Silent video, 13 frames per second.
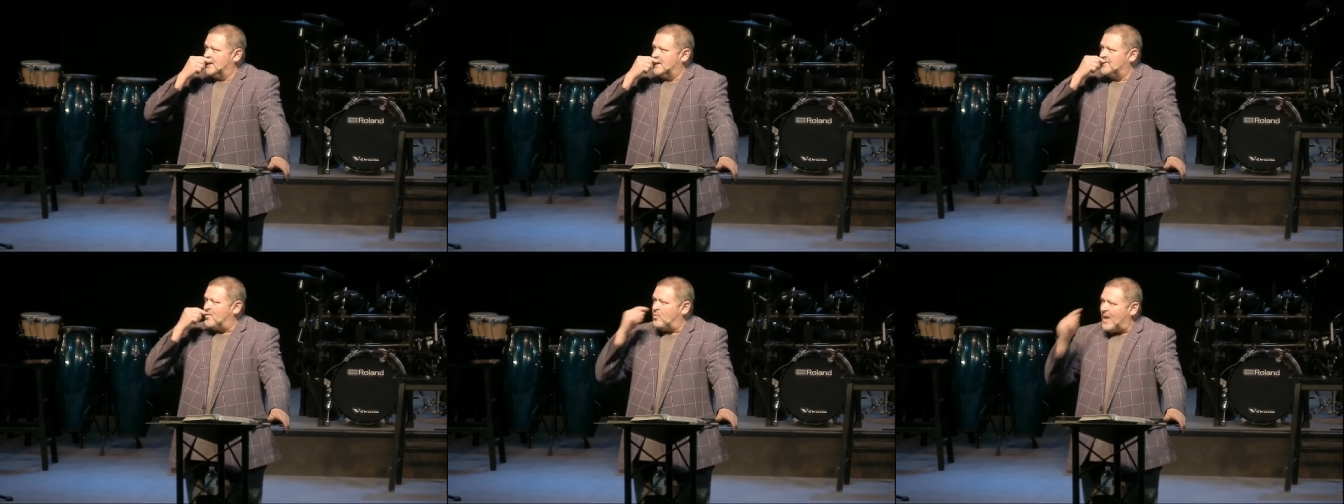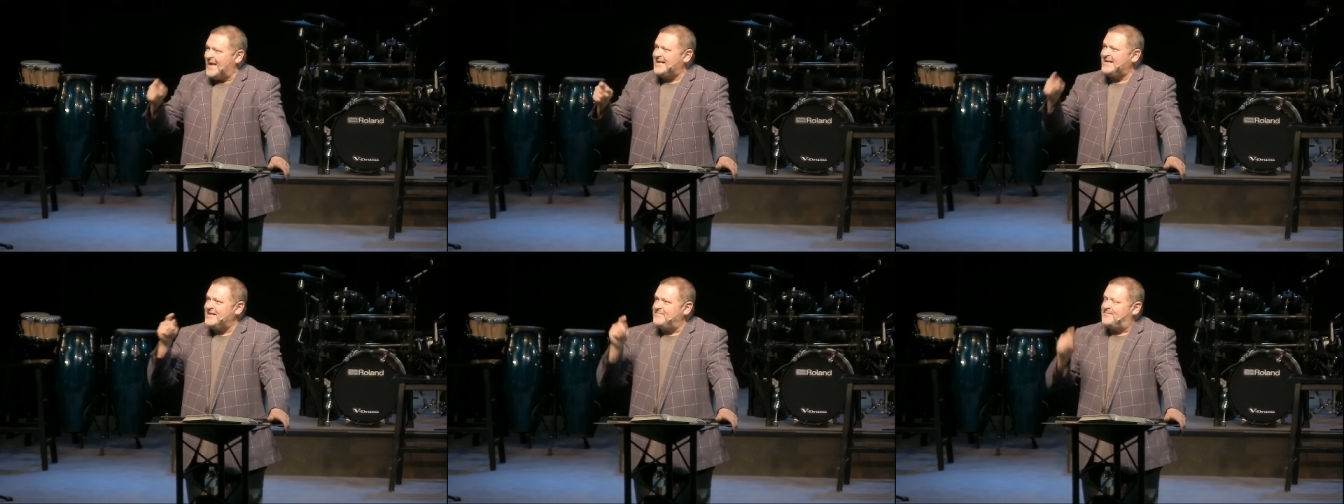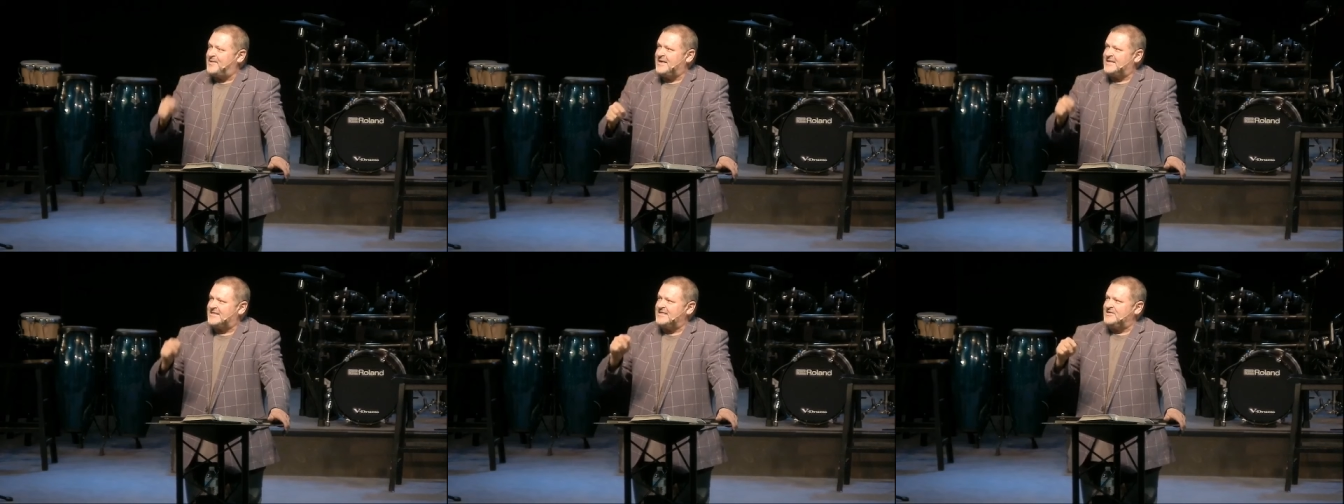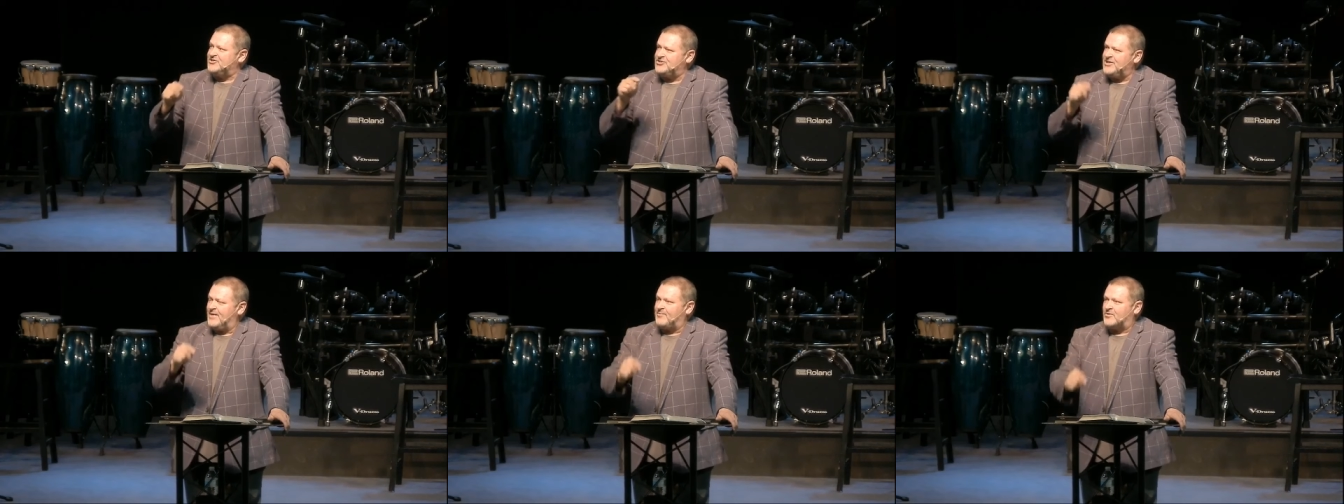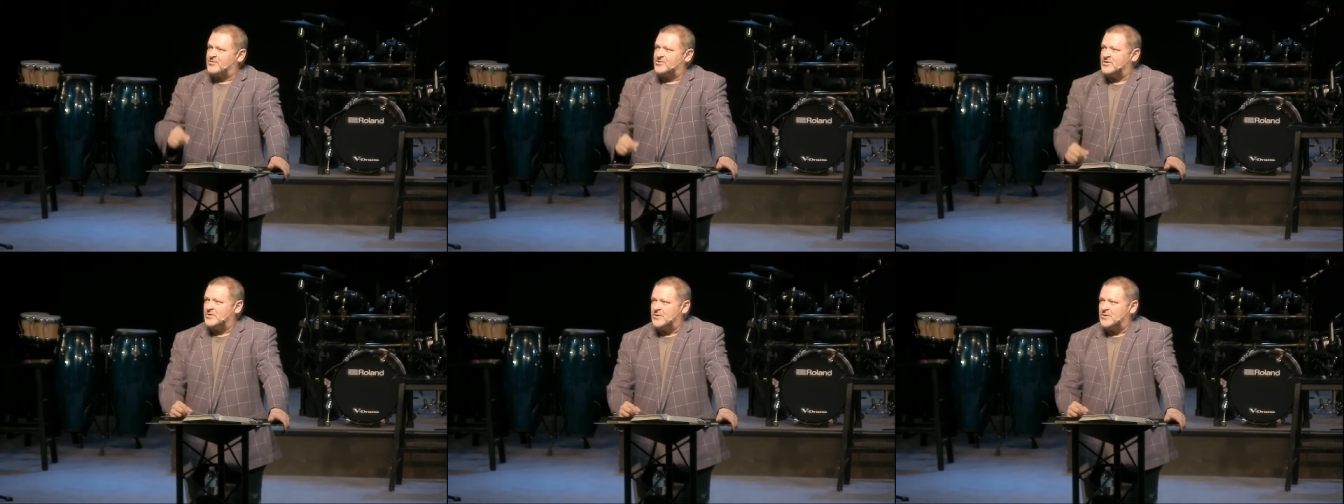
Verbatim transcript: But why did he pick these shepherds?